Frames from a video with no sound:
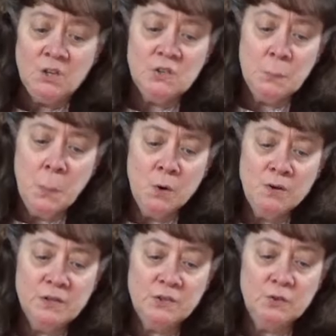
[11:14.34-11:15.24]
Spohr
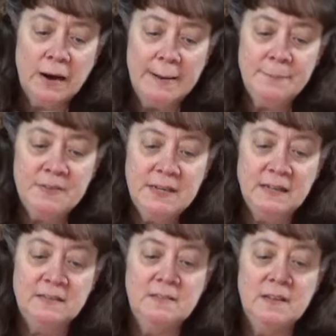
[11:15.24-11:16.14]
describes the
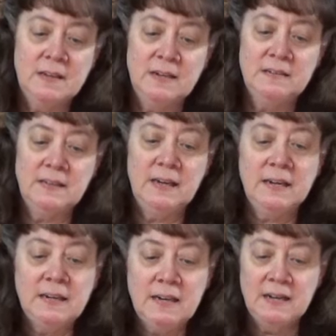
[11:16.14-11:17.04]
incident
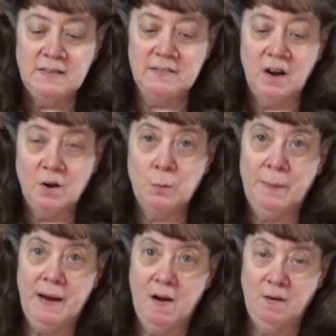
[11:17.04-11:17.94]
in his
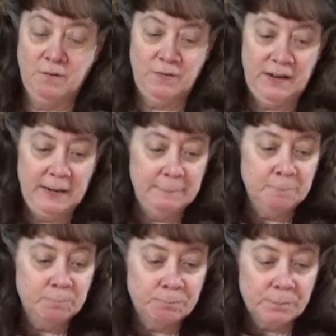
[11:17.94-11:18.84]
autobiography.
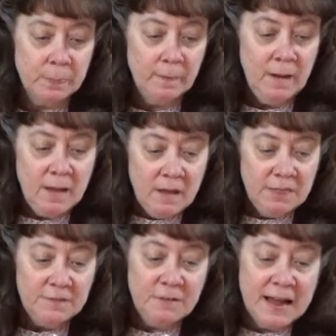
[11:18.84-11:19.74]

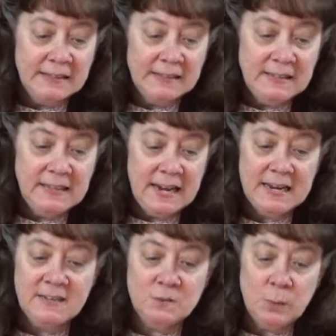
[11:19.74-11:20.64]
The violin
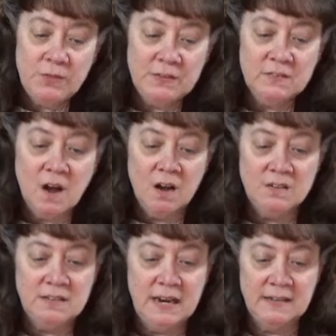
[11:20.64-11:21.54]
case with its
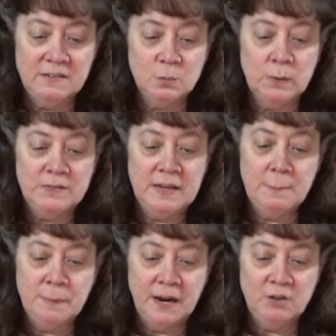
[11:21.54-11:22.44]
contents was
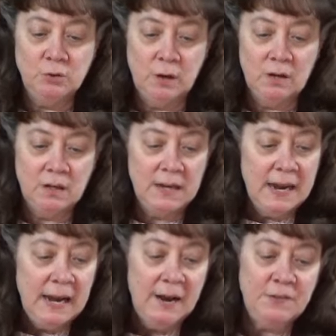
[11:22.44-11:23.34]
in my trunk,
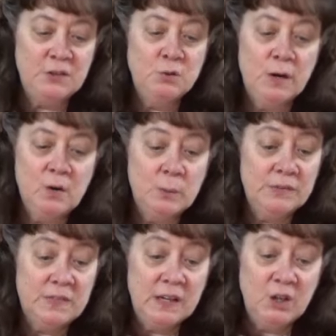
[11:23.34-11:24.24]
and the trunk
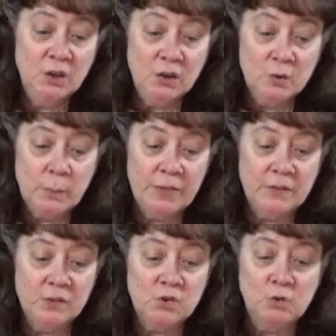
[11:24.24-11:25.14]
was secured
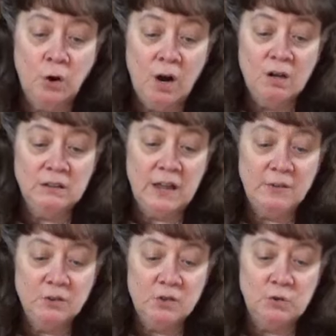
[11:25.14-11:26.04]
with strong
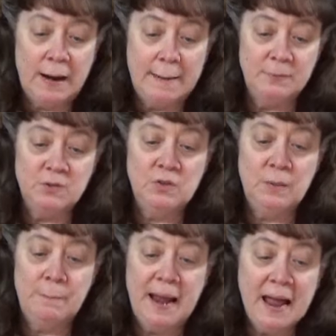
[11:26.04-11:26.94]
leather straps to
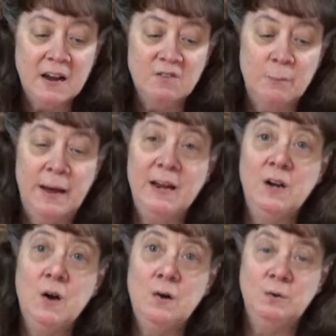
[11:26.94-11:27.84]
the back of my
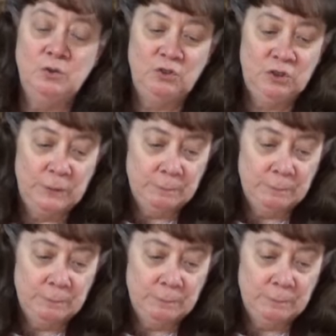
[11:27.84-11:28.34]
coach.